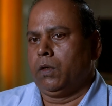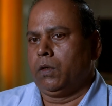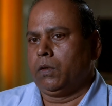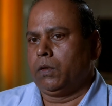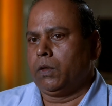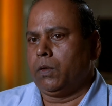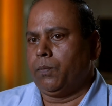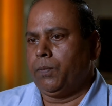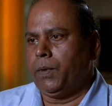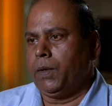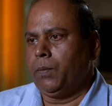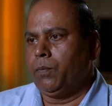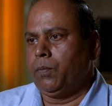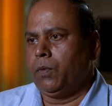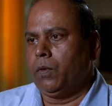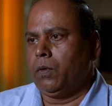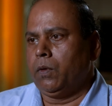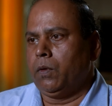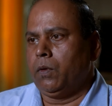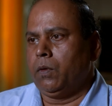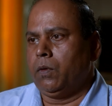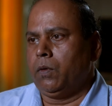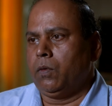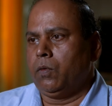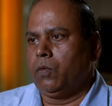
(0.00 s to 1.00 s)
The
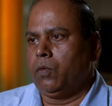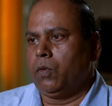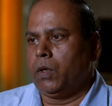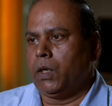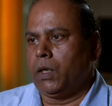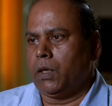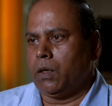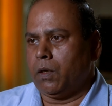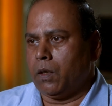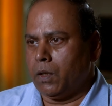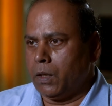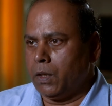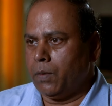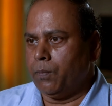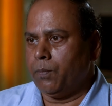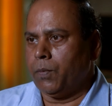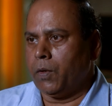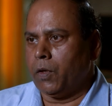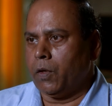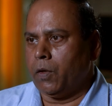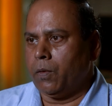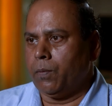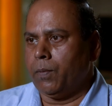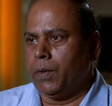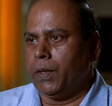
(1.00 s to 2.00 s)
people who are
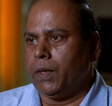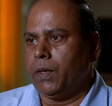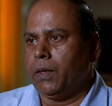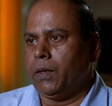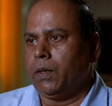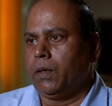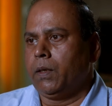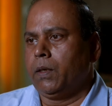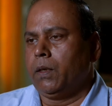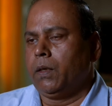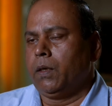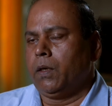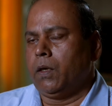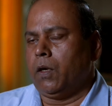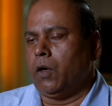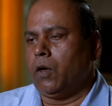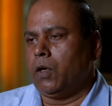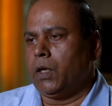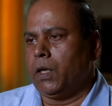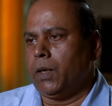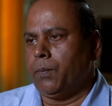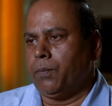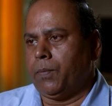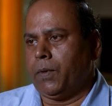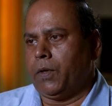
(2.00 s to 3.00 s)
unemployment,
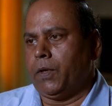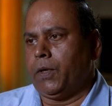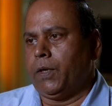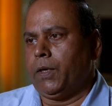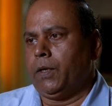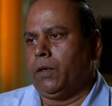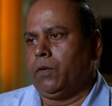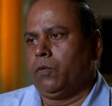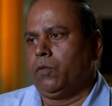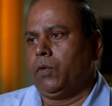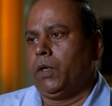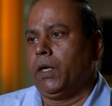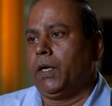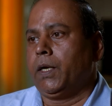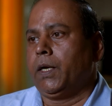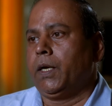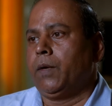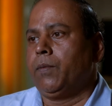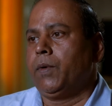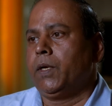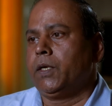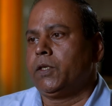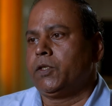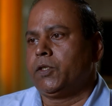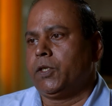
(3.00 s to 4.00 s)
unemployed, we are
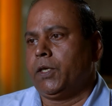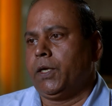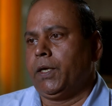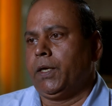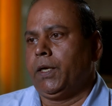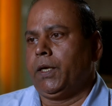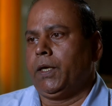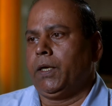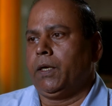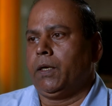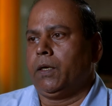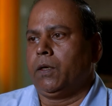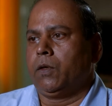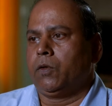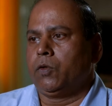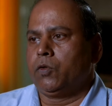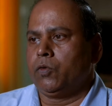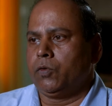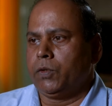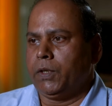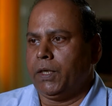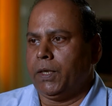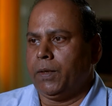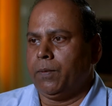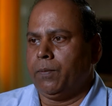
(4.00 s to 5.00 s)
giving training
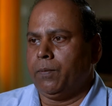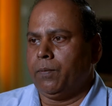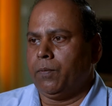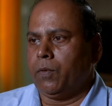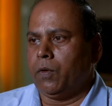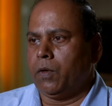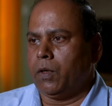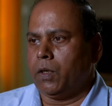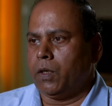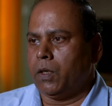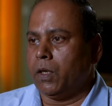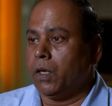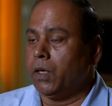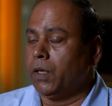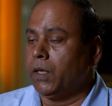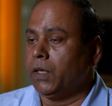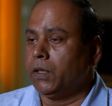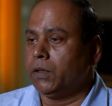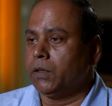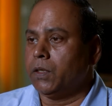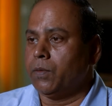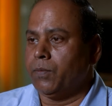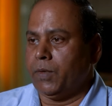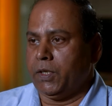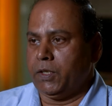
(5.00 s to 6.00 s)
to them for running
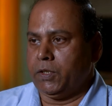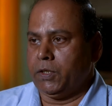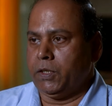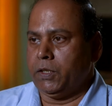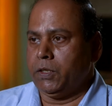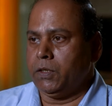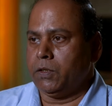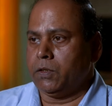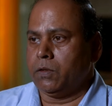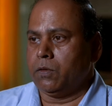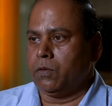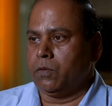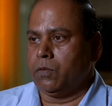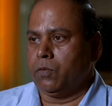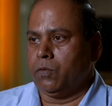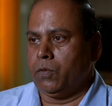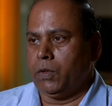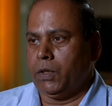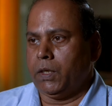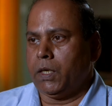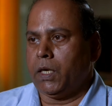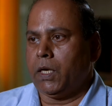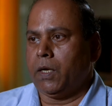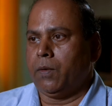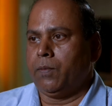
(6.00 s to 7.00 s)
the machines.
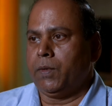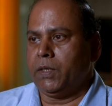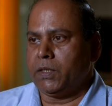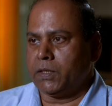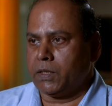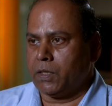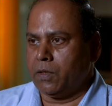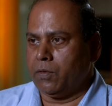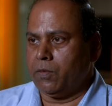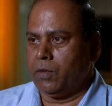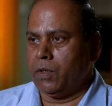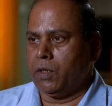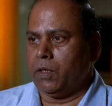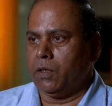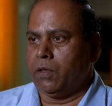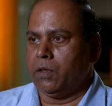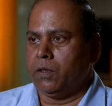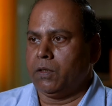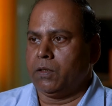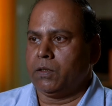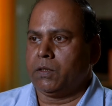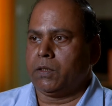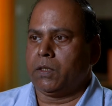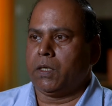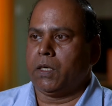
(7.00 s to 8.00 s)
We have
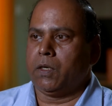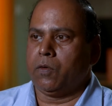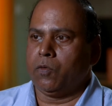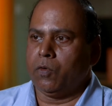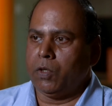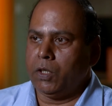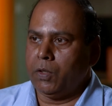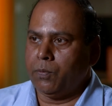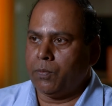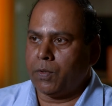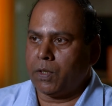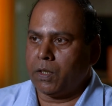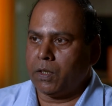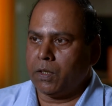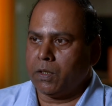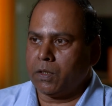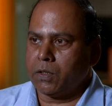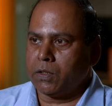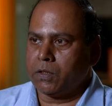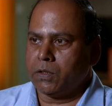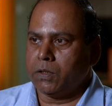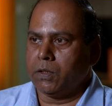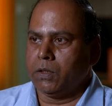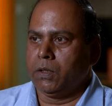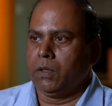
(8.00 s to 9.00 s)
excavators and wheel
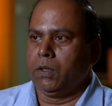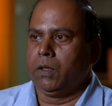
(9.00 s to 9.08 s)
products.